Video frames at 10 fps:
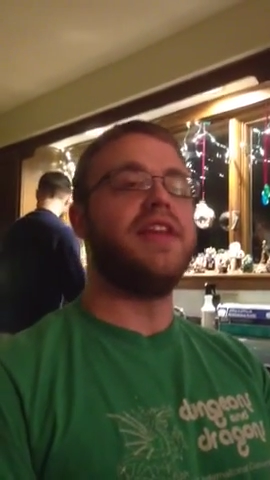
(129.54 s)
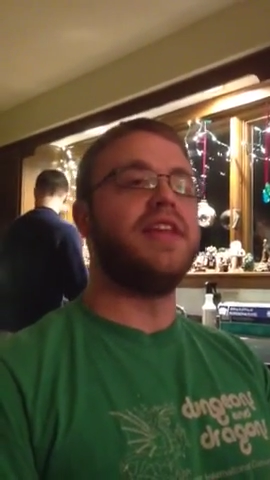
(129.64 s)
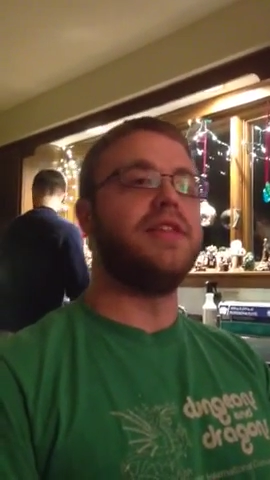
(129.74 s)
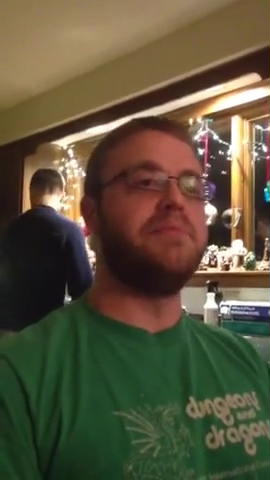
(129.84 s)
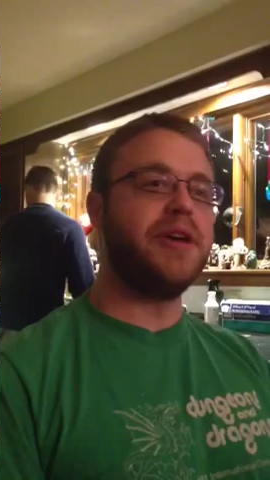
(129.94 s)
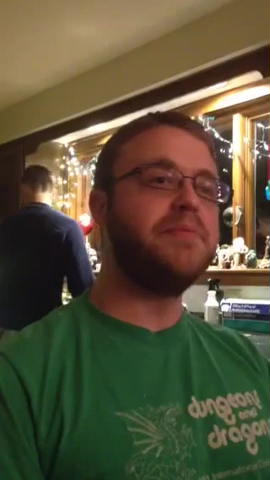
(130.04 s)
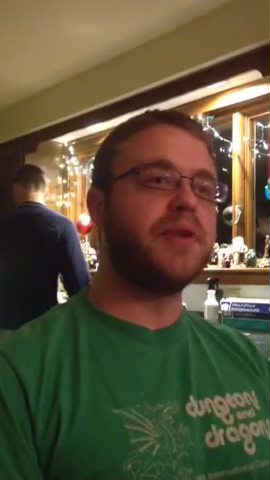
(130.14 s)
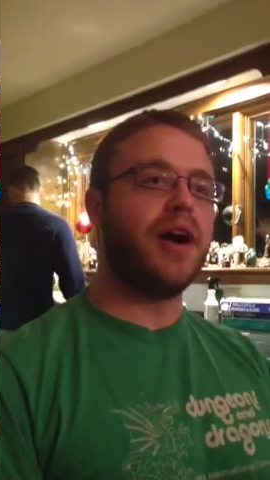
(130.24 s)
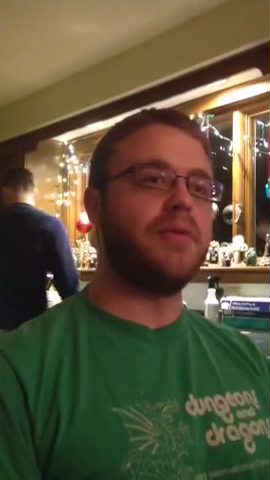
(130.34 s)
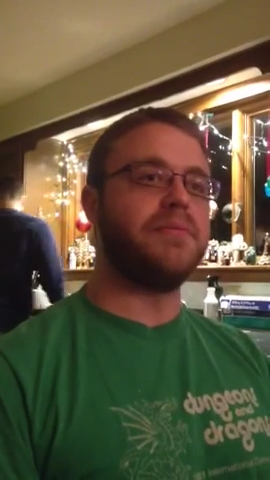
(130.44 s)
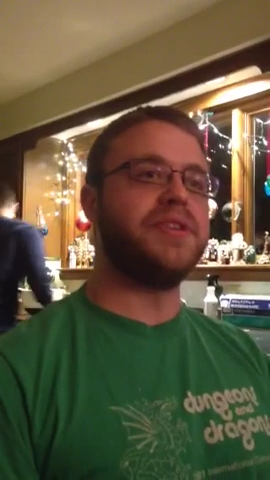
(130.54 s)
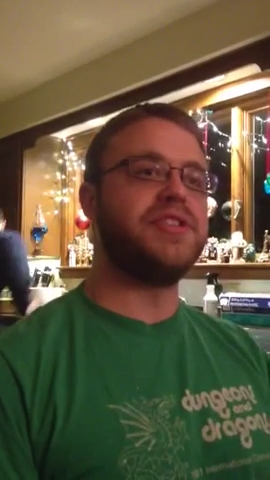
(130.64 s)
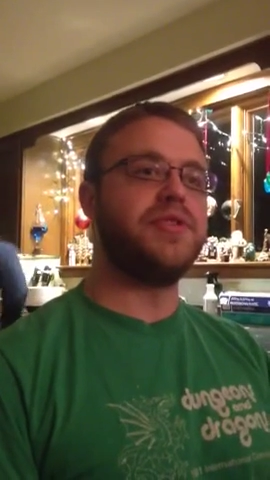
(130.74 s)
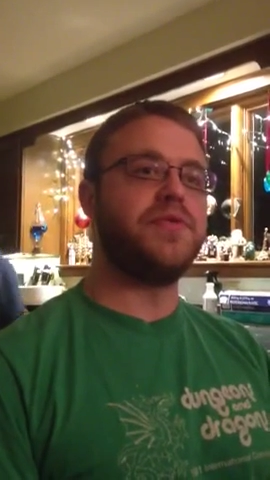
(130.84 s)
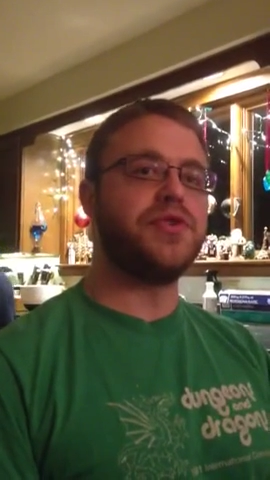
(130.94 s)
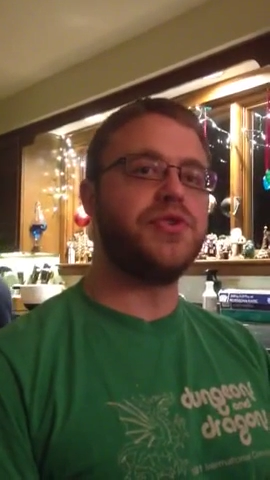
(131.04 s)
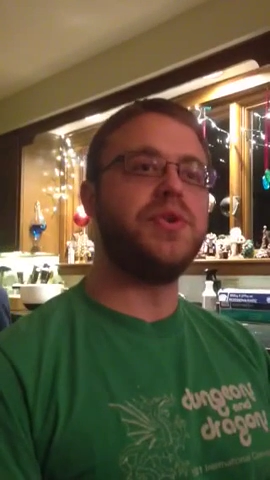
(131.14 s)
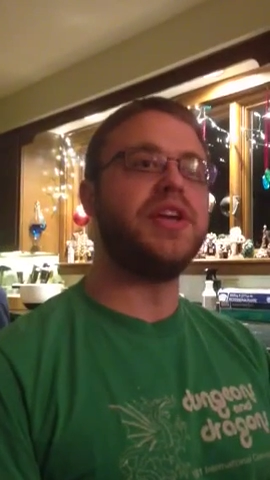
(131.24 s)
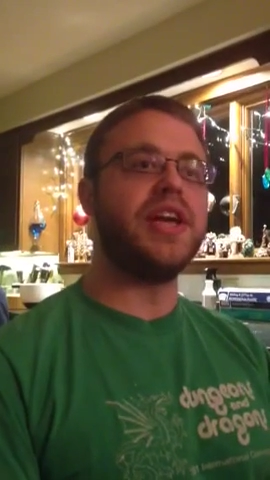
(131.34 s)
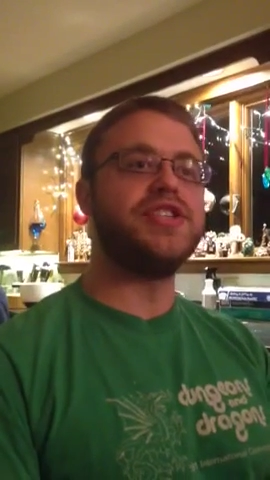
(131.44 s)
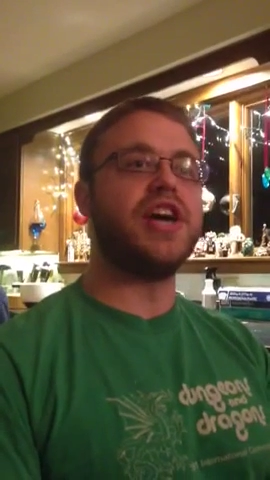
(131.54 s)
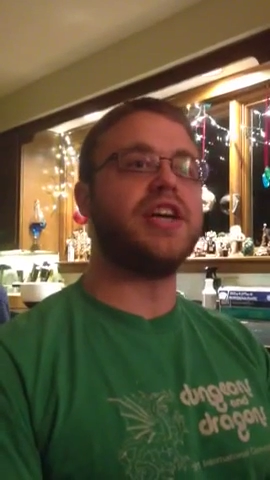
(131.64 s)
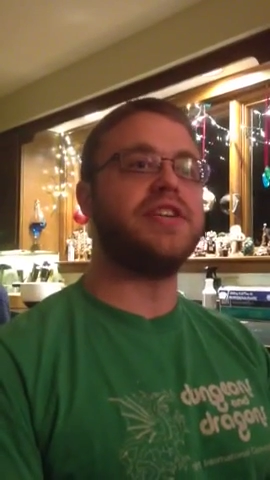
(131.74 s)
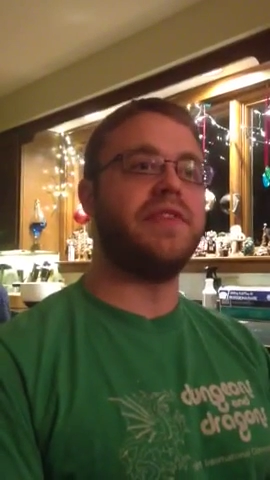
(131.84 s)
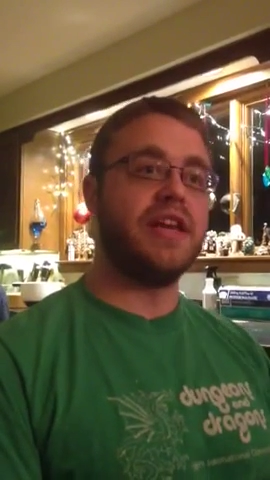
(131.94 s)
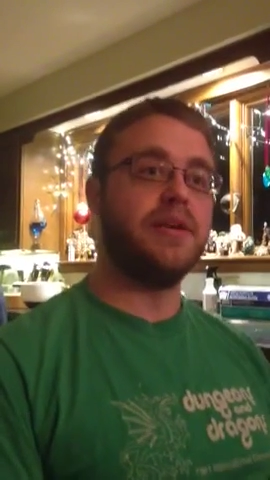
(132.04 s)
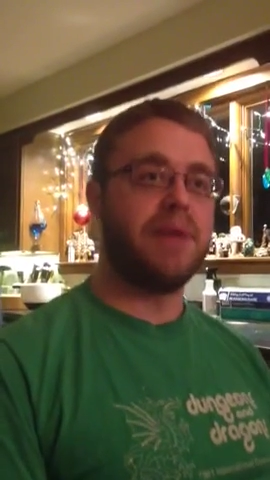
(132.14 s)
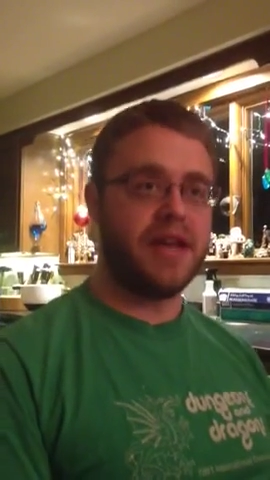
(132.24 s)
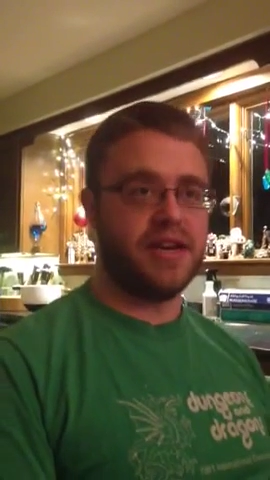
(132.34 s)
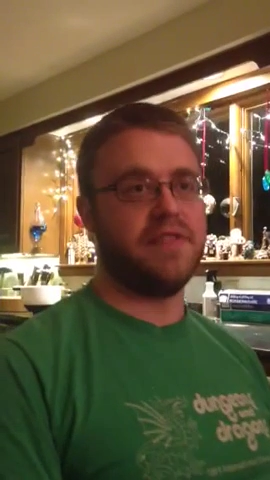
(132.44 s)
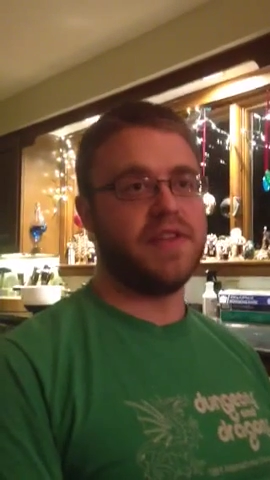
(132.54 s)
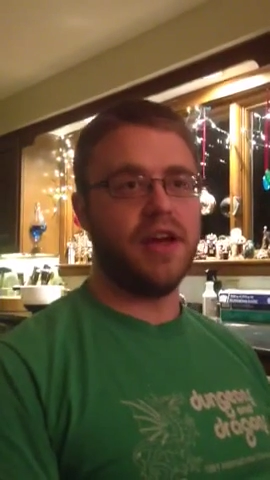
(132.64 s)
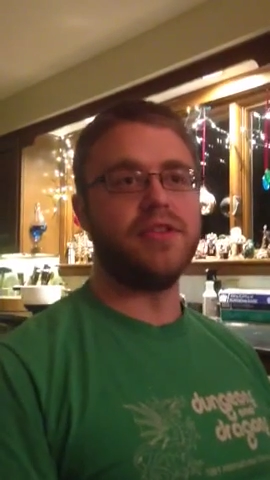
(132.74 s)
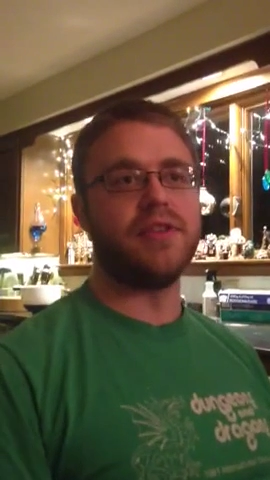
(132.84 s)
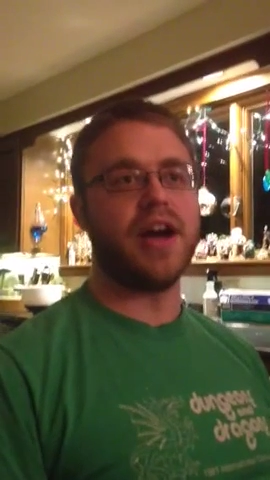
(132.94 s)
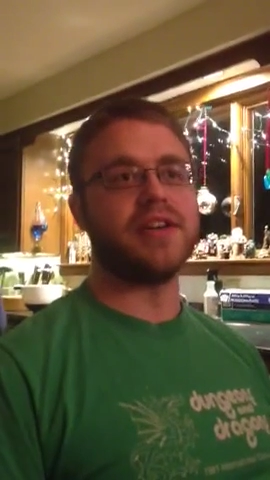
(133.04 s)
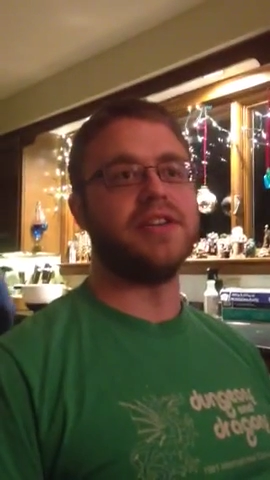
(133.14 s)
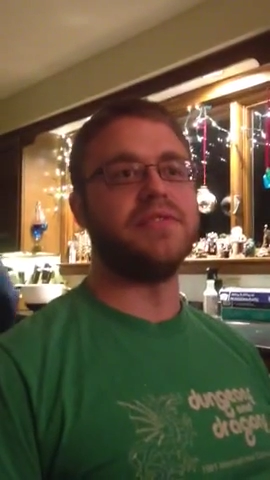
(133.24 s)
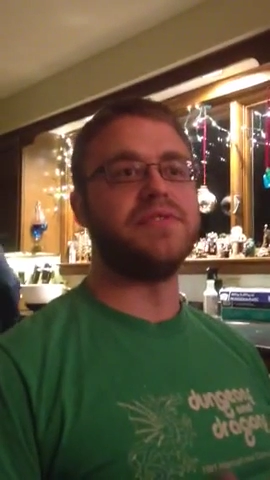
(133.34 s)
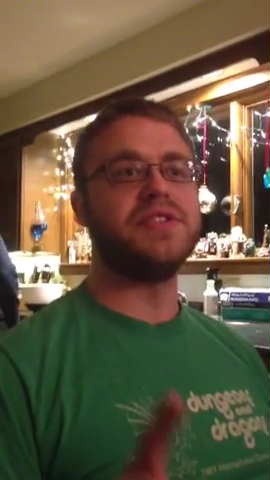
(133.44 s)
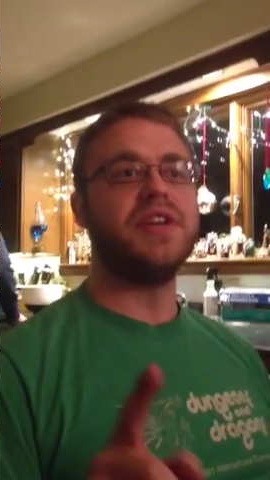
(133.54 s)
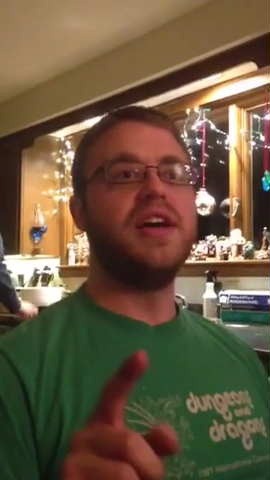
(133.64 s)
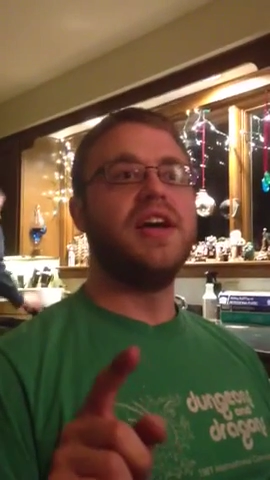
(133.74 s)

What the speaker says: And then the big problem is that if you're tuning each octave independent of the other octaves,